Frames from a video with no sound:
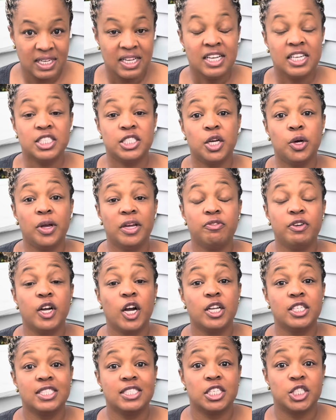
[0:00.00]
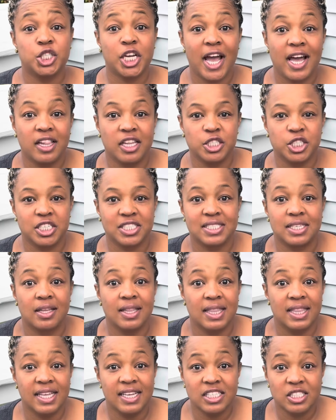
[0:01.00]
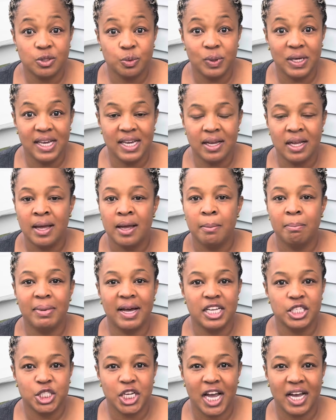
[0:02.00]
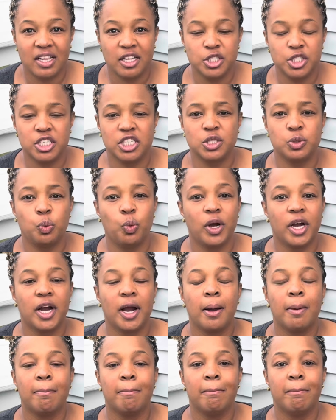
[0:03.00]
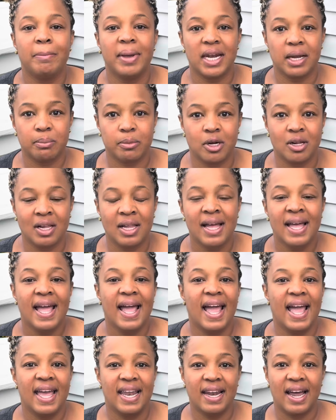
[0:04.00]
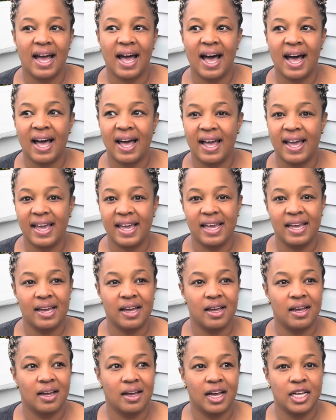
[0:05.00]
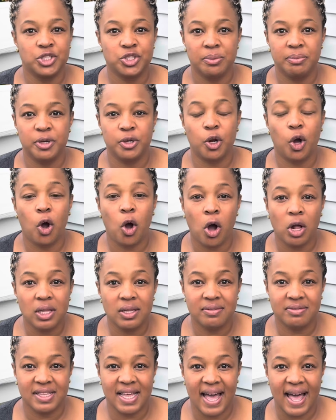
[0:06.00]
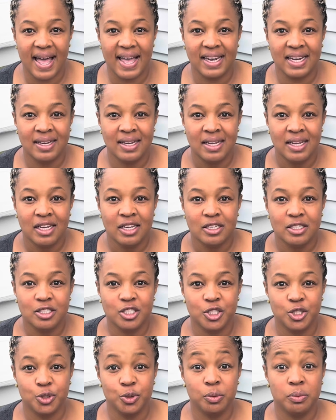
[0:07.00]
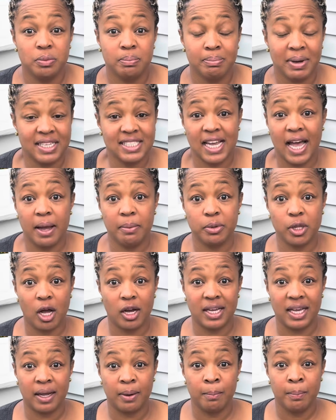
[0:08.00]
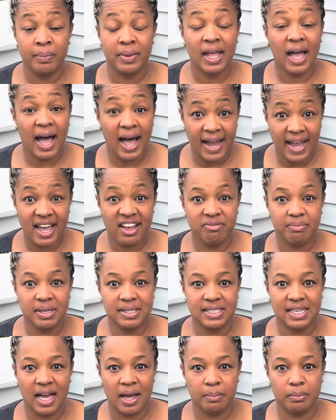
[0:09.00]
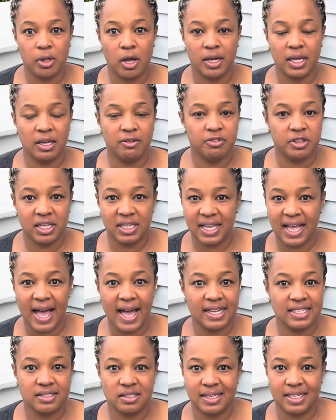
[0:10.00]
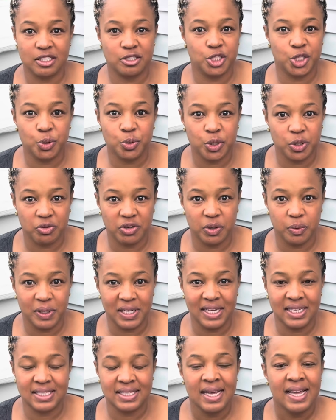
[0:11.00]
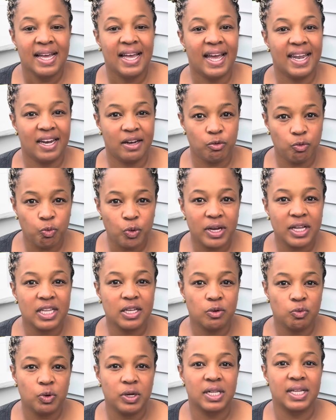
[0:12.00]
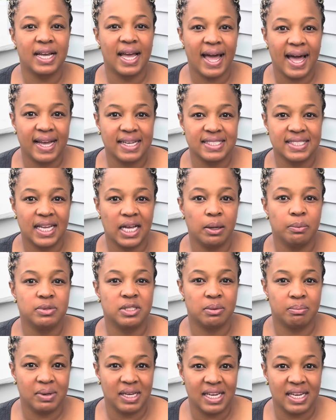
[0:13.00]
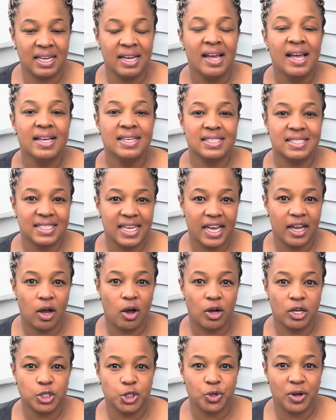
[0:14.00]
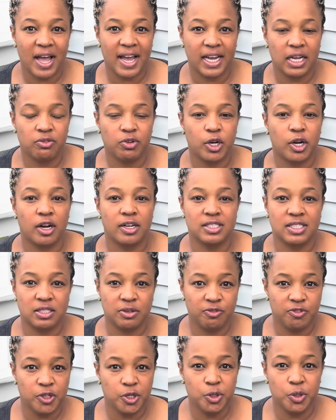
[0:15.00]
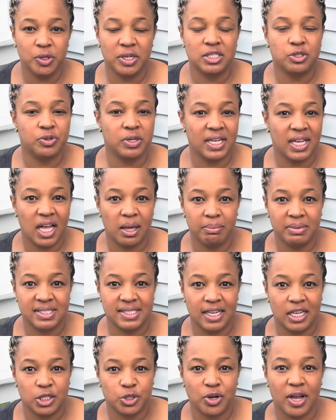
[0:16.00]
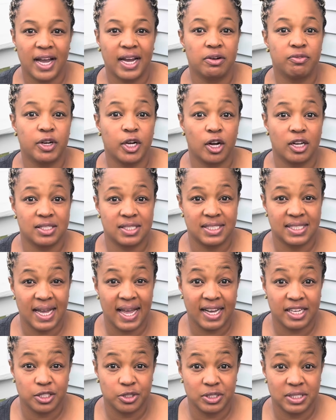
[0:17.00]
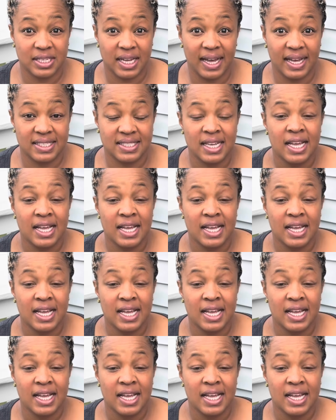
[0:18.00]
So in regards to challenges, this week, my challenges were minimal. And I attribute all of that to my time blocking. I have been time blocking for the last 2 or 3 weeks, and it really has helped me stay on track in regards to food. It's really helped me stay on track in regards to exercise.